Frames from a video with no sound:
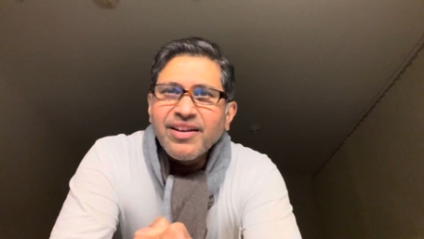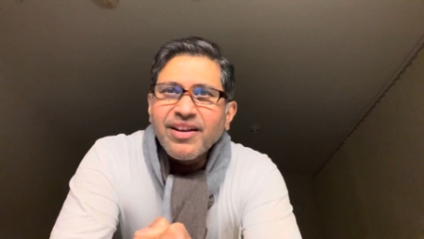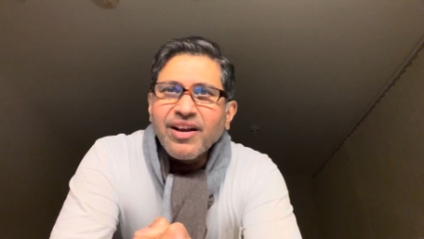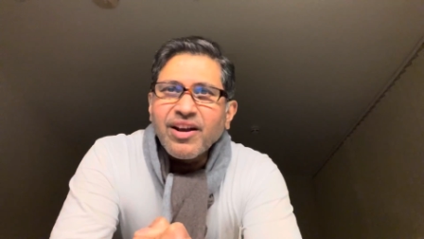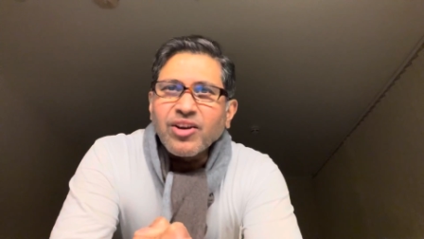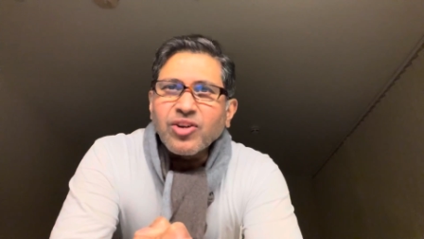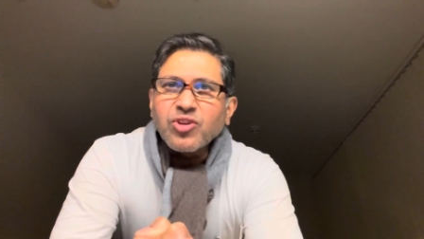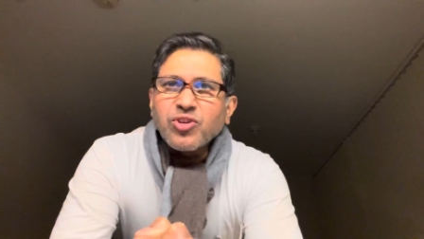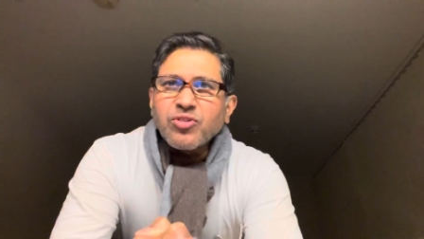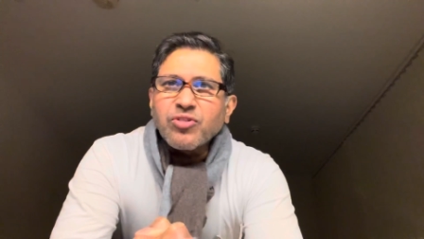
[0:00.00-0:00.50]

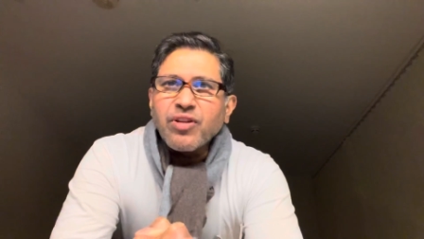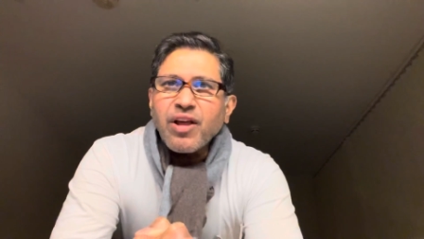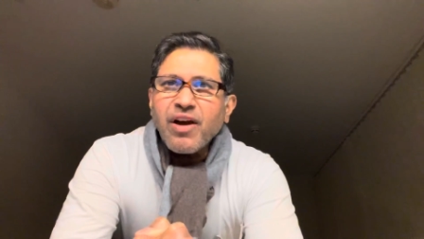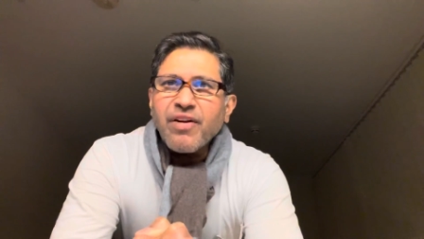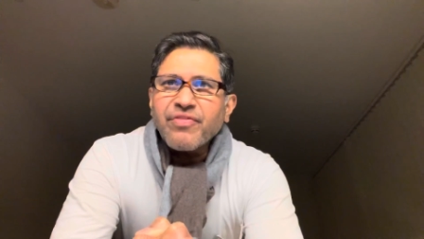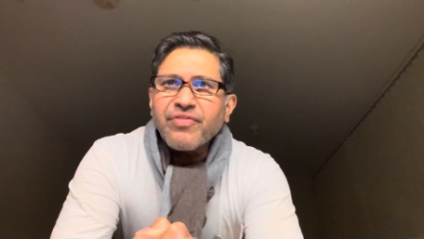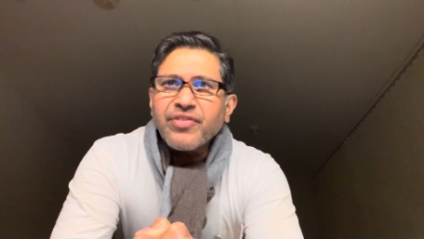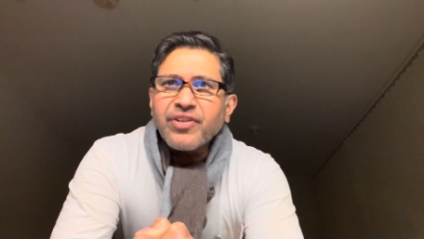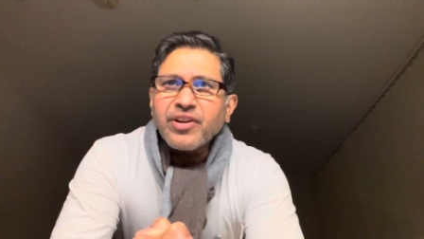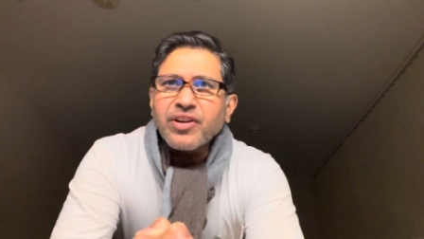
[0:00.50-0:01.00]
A good
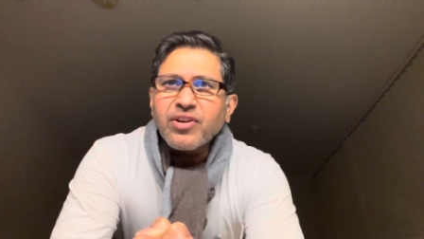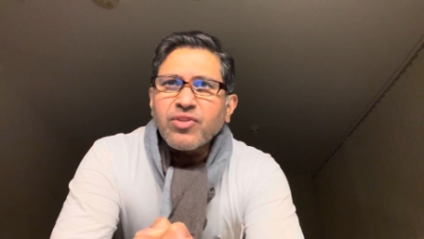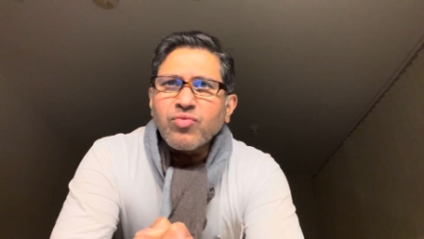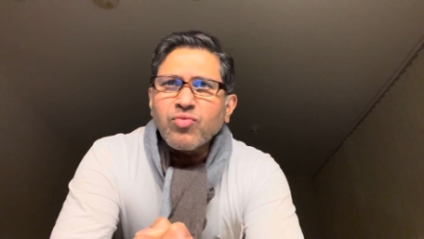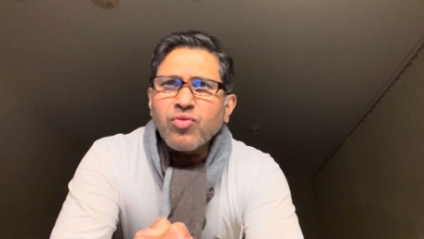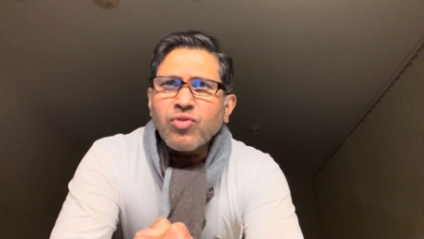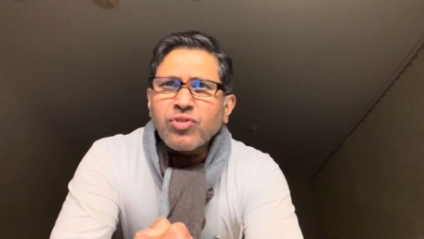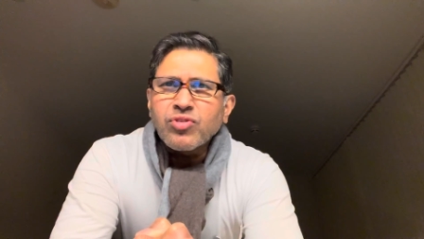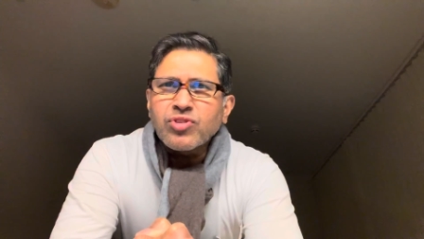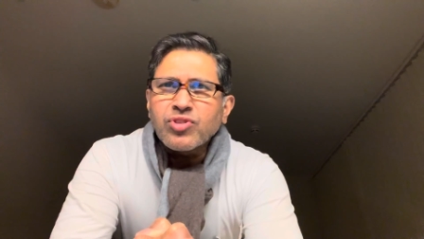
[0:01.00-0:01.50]
African
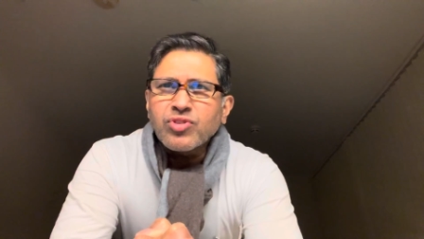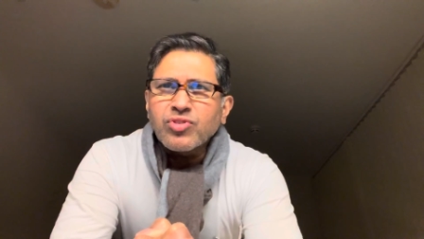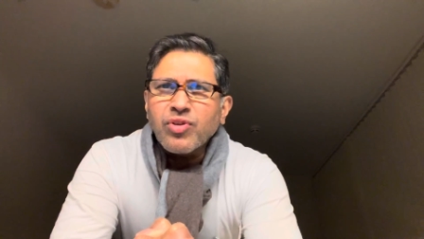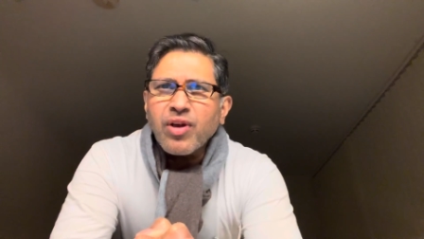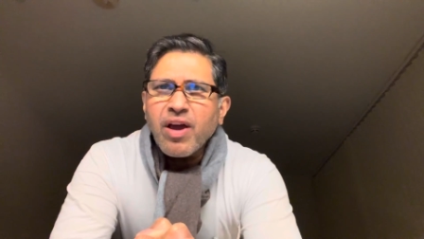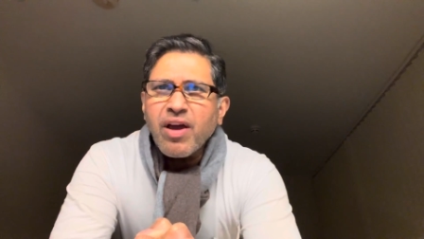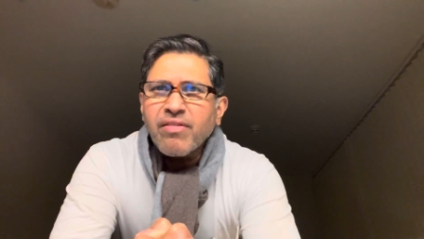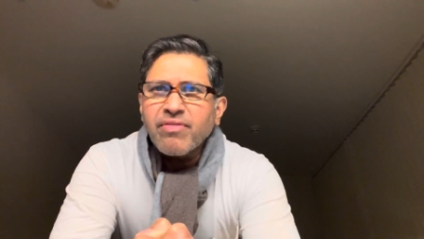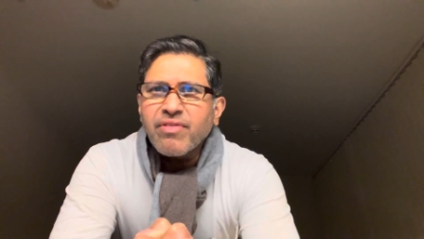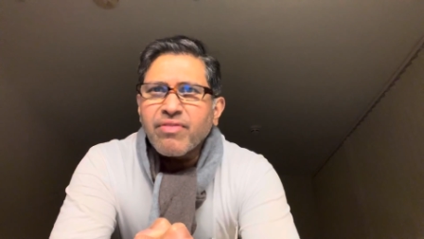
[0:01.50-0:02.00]
wants to
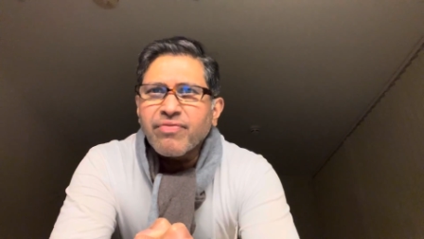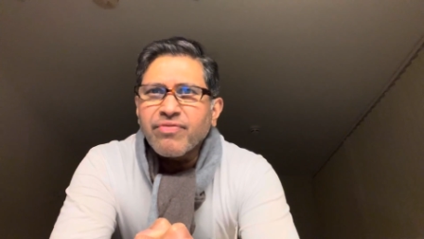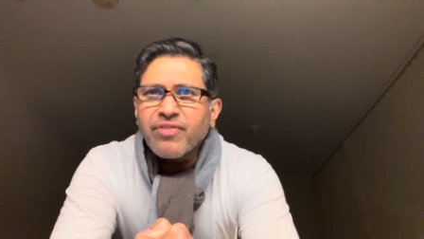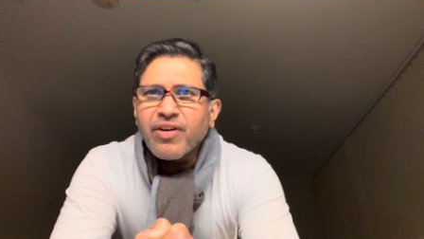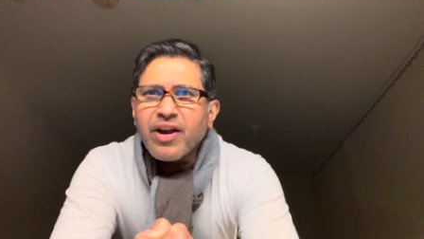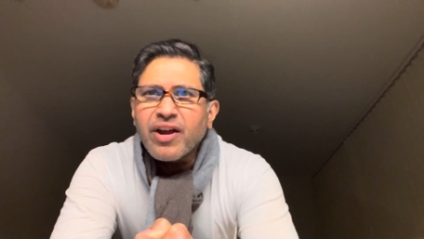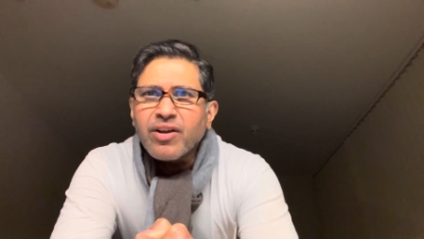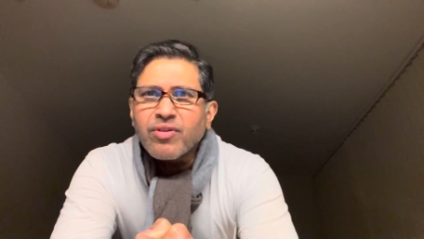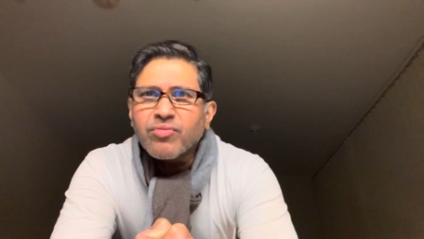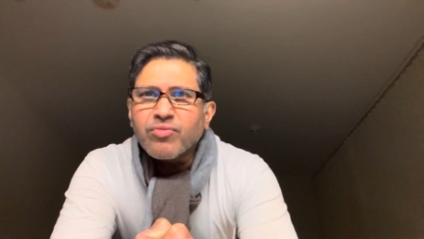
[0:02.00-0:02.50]
have a
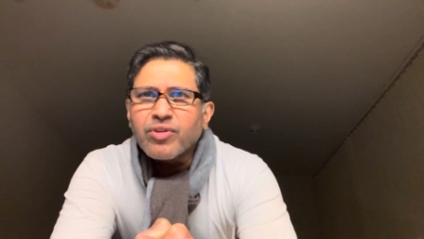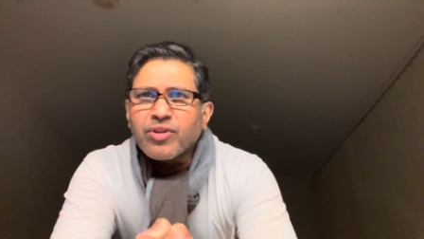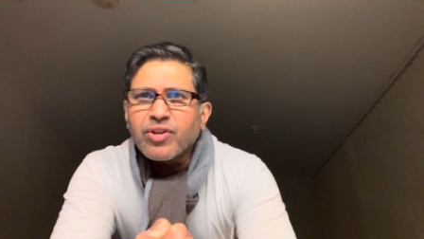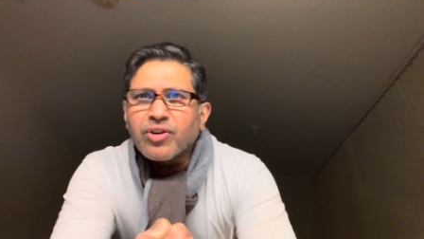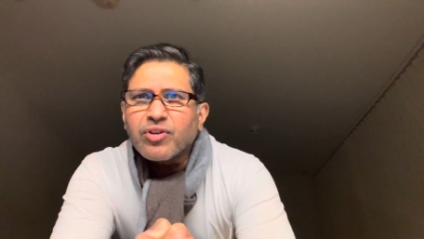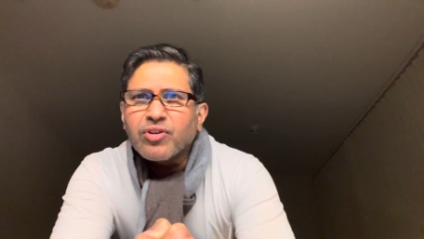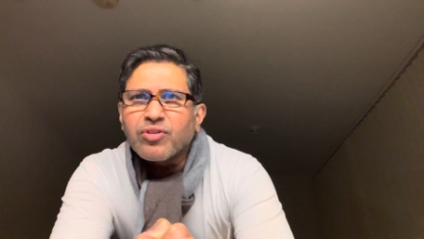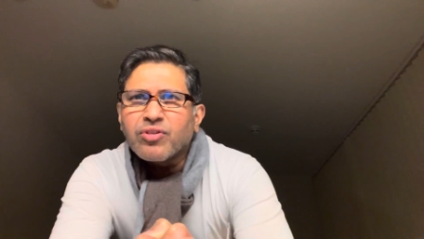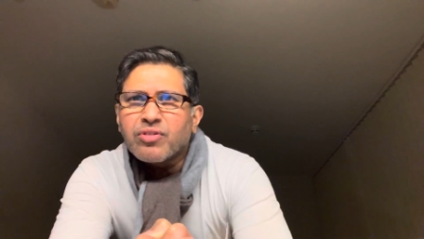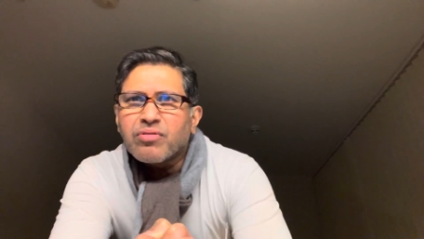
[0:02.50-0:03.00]
fight with a
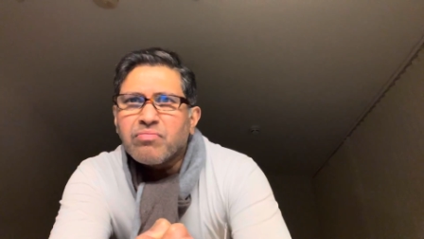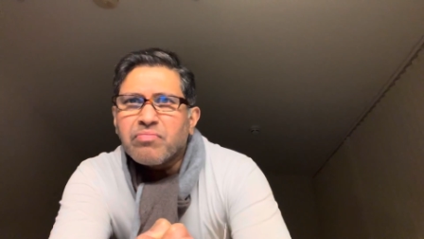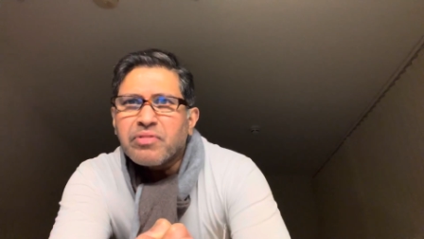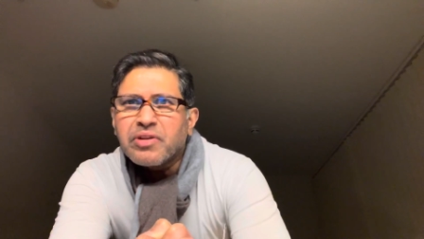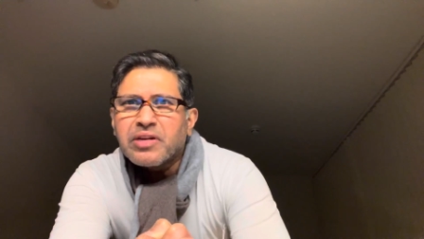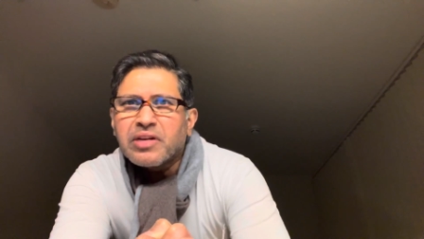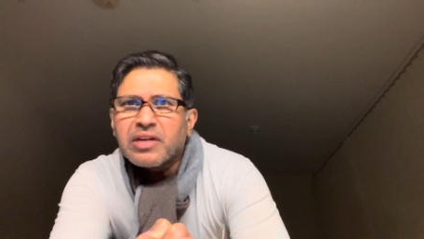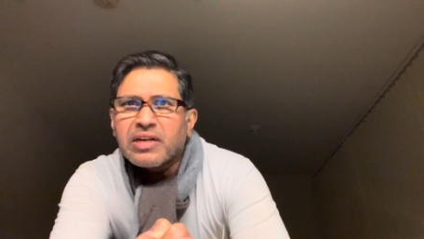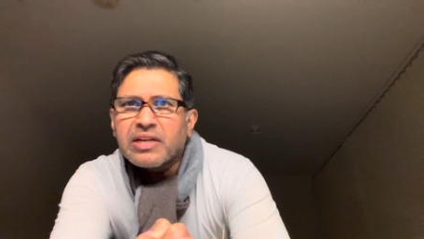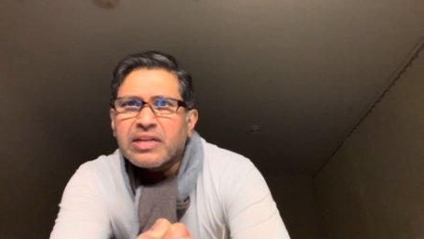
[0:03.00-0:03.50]
good
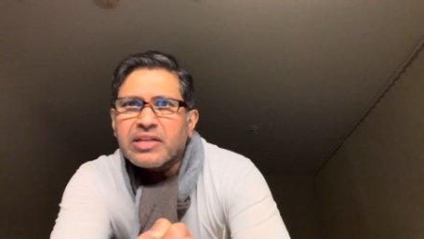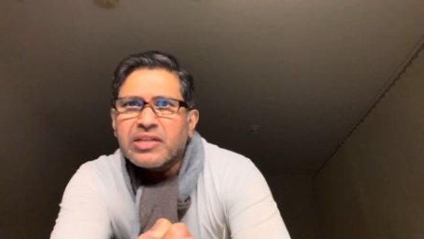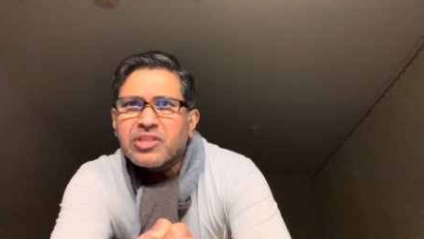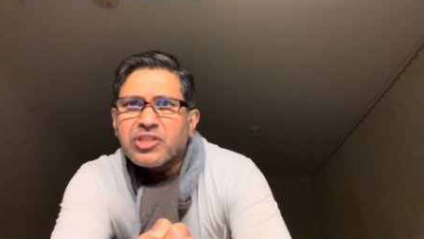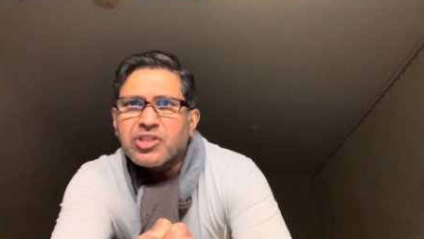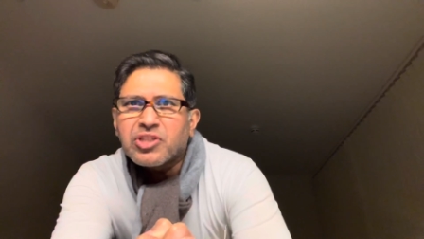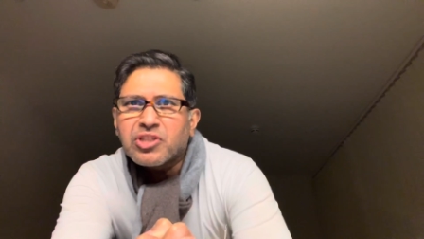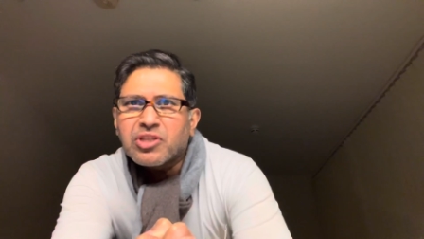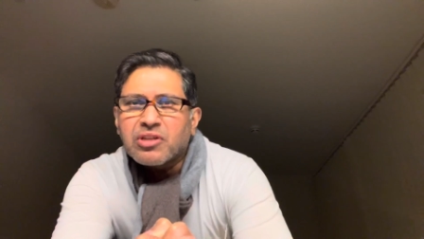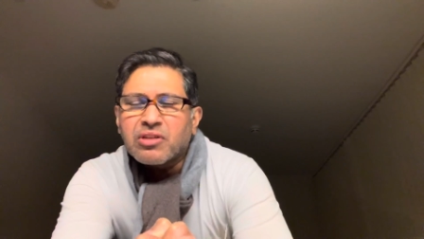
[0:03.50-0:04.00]
Middle
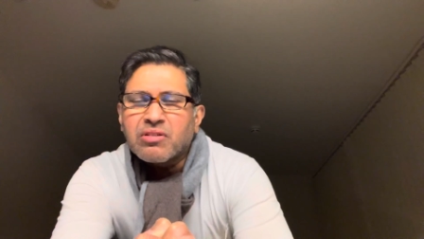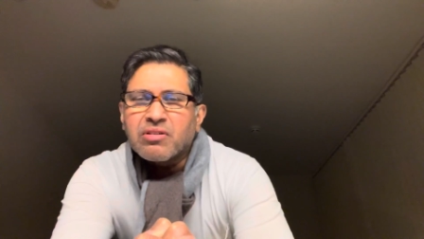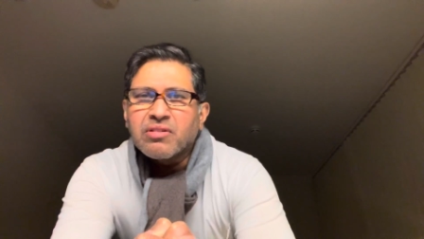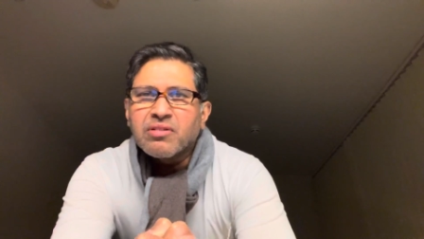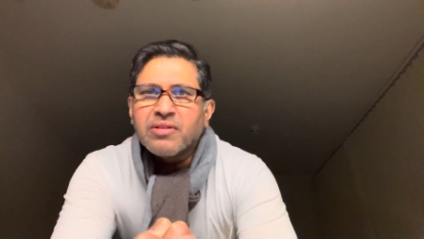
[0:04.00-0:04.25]
Eastern.